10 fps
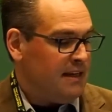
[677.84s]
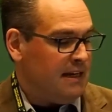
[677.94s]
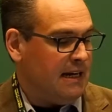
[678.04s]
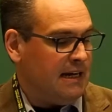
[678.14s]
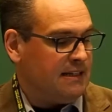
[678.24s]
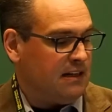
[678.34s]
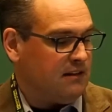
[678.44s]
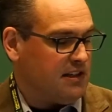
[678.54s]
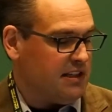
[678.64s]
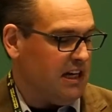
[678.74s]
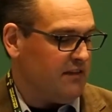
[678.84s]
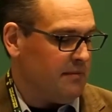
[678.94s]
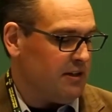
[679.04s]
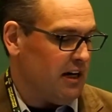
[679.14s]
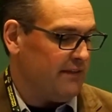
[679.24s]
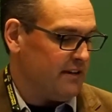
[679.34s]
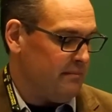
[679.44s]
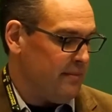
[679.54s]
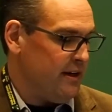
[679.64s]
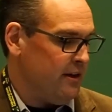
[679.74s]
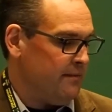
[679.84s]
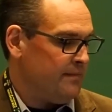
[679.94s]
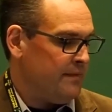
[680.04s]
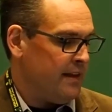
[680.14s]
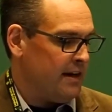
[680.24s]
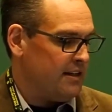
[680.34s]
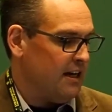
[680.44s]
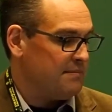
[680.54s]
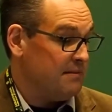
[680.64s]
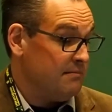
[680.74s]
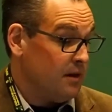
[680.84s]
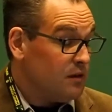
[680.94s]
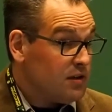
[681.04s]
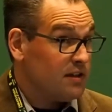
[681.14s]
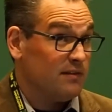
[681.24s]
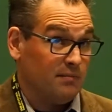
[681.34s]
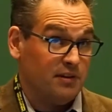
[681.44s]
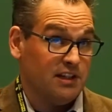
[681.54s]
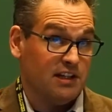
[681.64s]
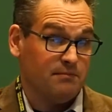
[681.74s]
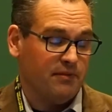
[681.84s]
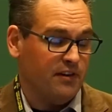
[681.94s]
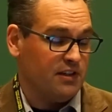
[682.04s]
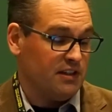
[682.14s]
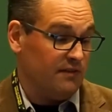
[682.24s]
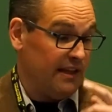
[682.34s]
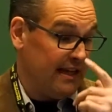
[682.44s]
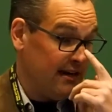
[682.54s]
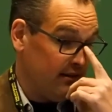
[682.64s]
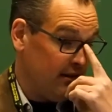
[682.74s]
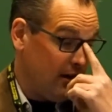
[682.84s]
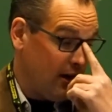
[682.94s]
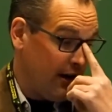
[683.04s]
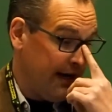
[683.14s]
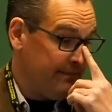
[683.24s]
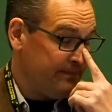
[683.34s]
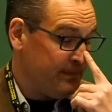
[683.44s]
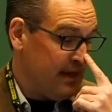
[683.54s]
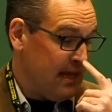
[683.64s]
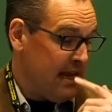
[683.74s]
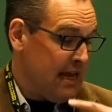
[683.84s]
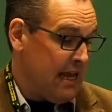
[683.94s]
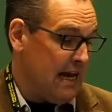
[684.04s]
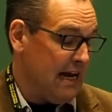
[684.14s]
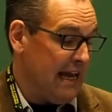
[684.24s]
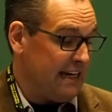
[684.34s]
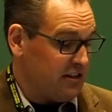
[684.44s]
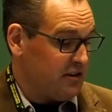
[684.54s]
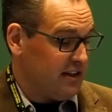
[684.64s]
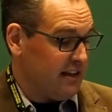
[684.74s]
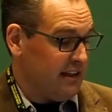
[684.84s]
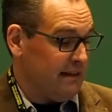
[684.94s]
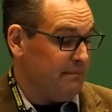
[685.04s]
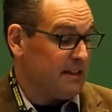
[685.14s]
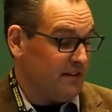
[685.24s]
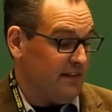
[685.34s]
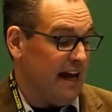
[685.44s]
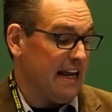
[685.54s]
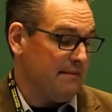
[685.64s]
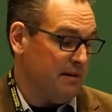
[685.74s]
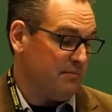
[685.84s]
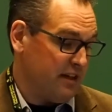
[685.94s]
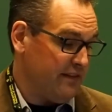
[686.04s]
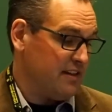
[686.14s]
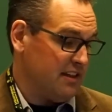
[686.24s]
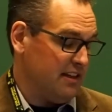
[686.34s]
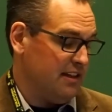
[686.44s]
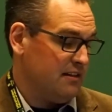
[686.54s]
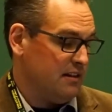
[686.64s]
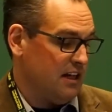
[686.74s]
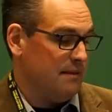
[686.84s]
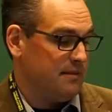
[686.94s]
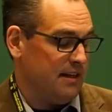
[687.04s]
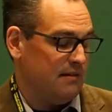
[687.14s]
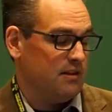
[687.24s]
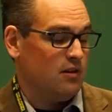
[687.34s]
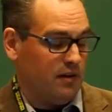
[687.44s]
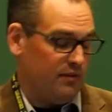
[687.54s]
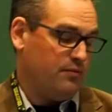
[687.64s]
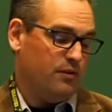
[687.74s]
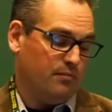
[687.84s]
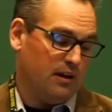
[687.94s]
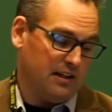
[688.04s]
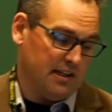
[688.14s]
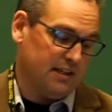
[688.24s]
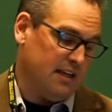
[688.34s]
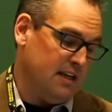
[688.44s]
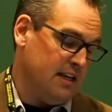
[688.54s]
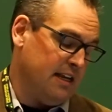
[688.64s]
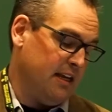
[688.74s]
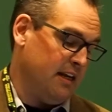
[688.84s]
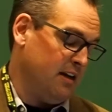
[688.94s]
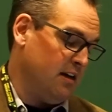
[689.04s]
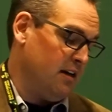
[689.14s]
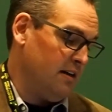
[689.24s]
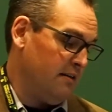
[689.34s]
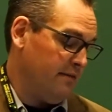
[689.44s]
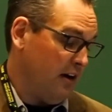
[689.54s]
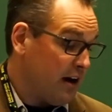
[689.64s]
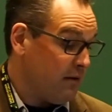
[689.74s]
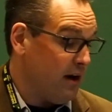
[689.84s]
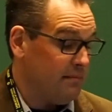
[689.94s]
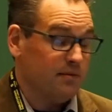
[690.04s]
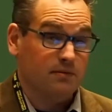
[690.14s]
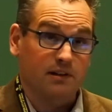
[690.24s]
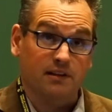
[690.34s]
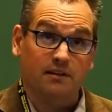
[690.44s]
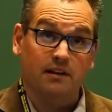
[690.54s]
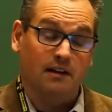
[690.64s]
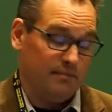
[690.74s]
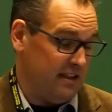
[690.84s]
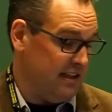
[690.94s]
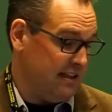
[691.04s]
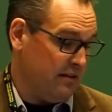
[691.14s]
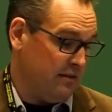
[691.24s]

Douglas's government drafted a bill that adopted most of the provisions of the NLRA. And interestingly, it mentioned that had been previously adopted and was going through the process in Ottawa, which with PC